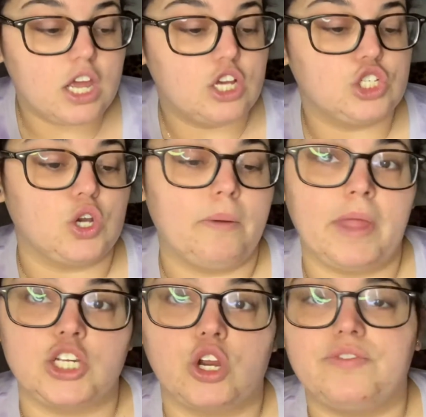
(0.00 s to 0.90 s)
So I'm
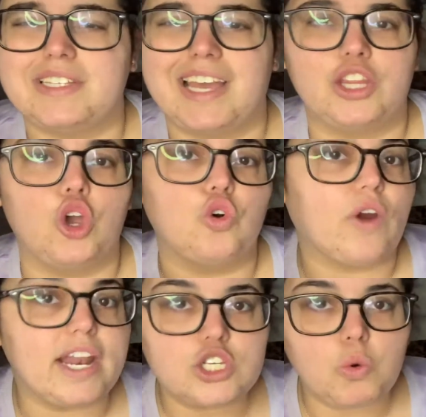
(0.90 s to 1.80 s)
not sure if it's like the
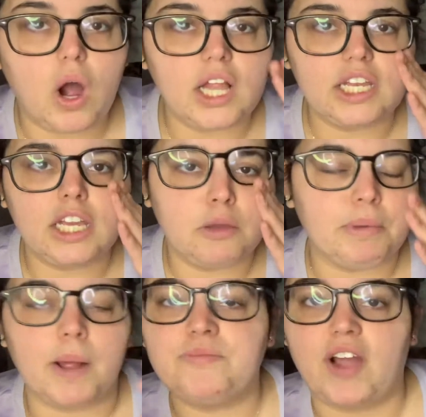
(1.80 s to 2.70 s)
greatest quality,
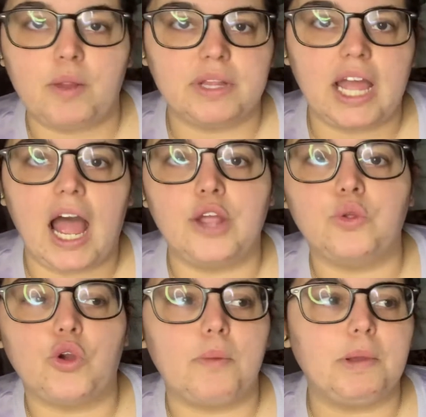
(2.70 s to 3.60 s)
but I'm fine with that. I know
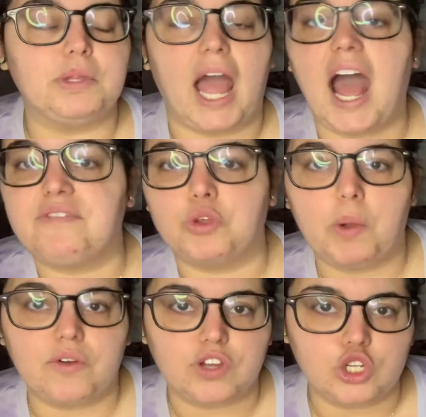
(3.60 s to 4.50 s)
there are people that have to
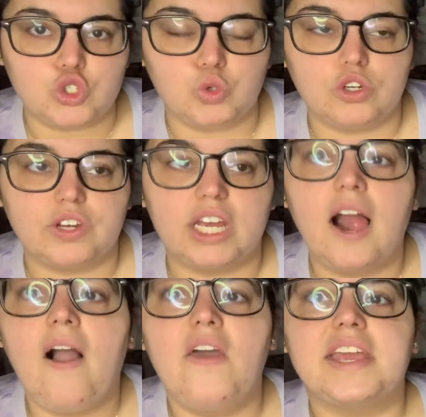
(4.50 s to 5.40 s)
wear real jewelry
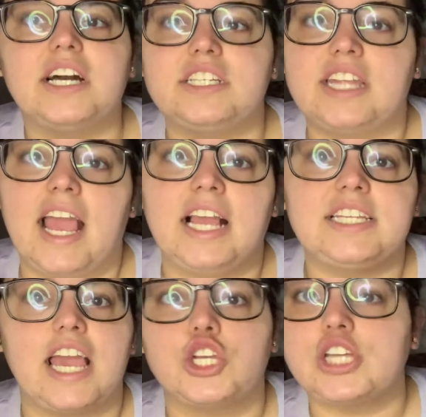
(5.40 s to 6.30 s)
because they
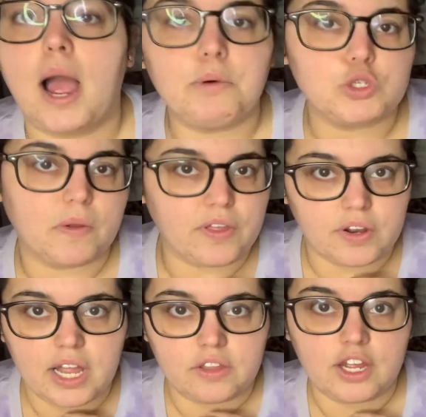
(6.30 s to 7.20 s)
take showers with their,
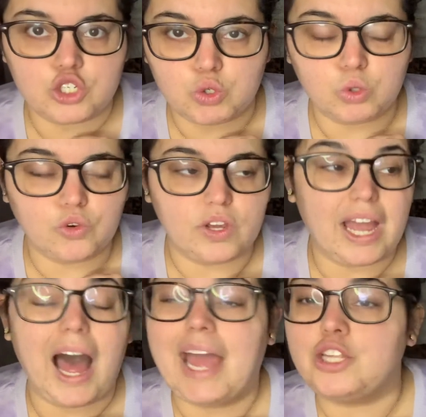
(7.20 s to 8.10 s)
their jewelry.
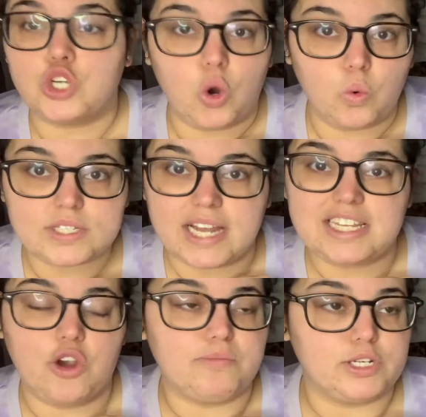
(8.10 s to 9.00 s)
I don't. I
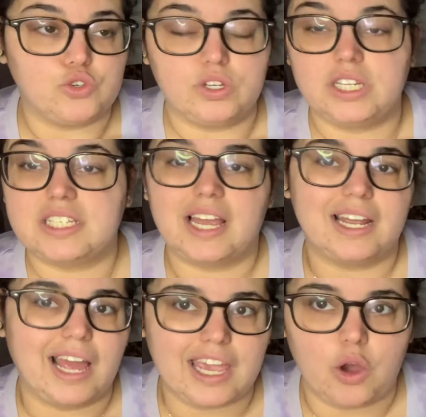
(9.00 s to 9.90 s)
take off my jewelry the
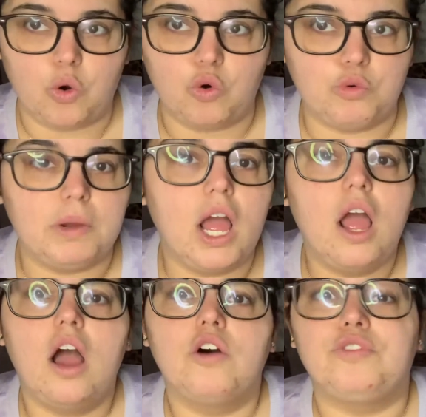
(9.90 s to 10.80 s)
second I get home
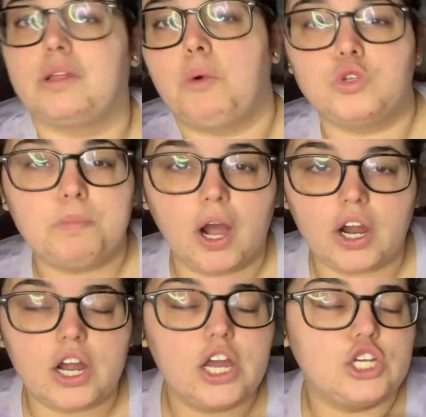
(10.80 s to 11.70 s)
for the most
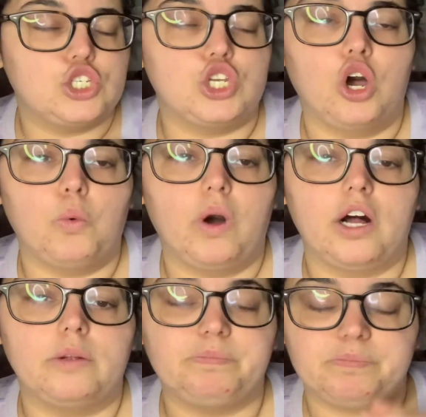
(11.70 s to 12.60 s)
part. So,
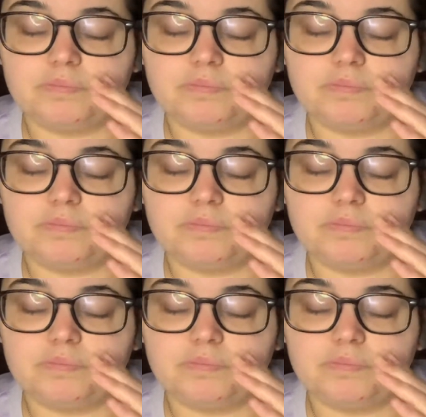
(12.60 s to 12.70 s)
um,